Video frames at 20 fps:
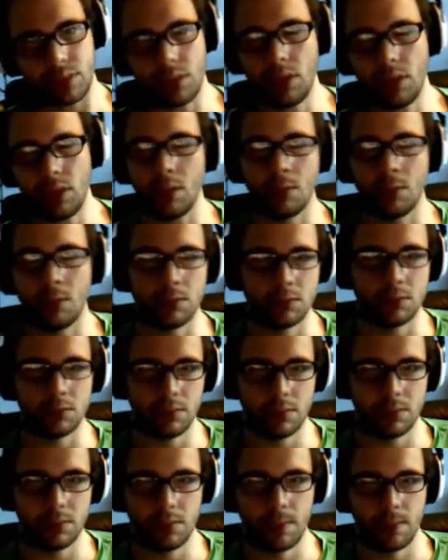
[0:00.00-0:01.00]

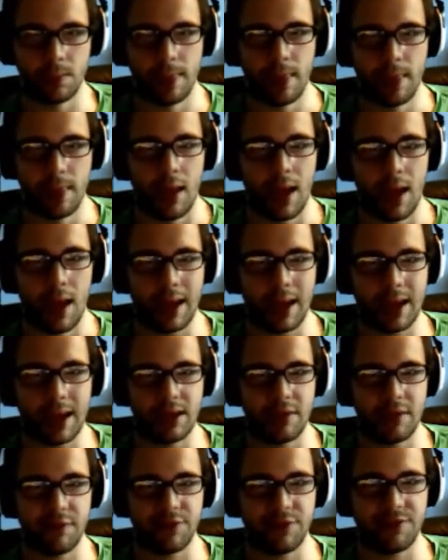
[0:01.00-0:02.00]
Hmm. I can
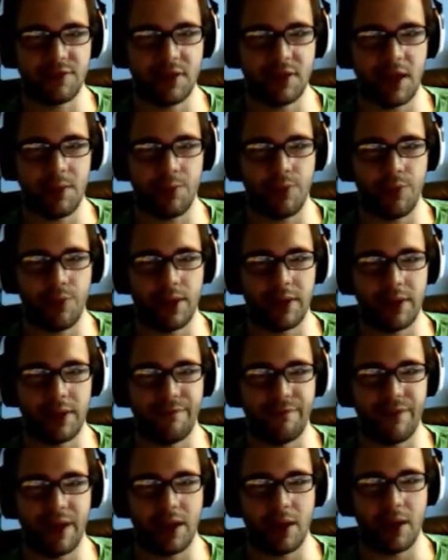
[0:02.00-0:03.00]
never sleep when I
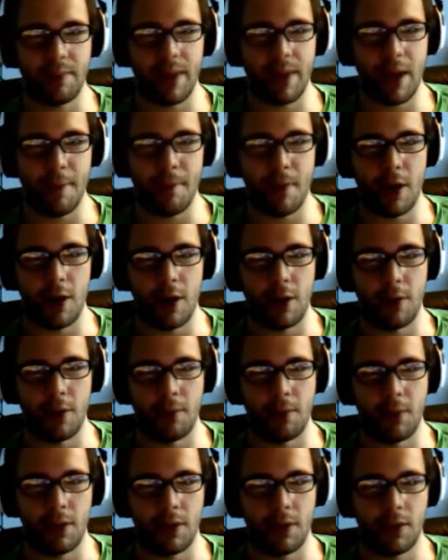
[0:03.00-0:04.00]
think about mom.
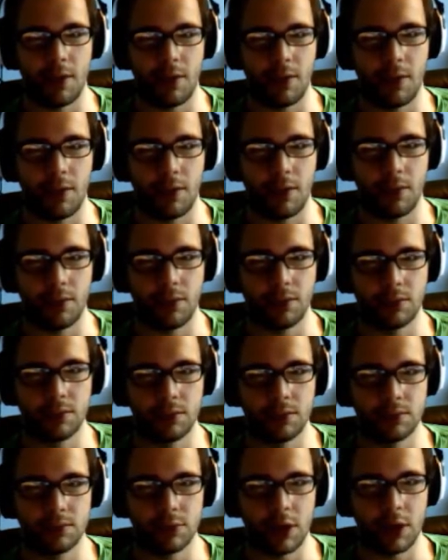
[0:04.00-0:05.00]

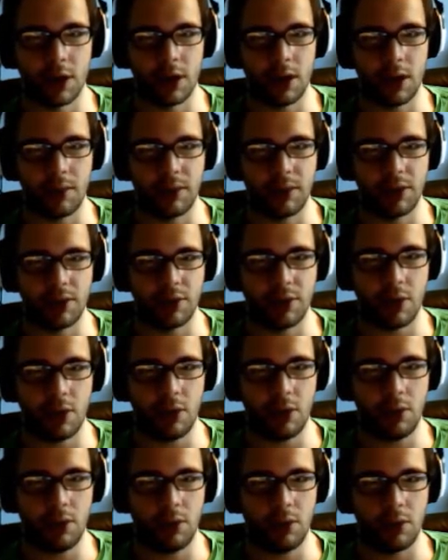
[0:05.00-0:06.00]
Alright, I mean...
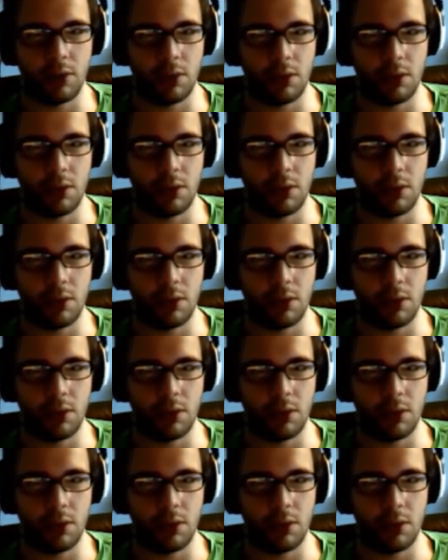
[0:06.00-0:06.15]
Oh!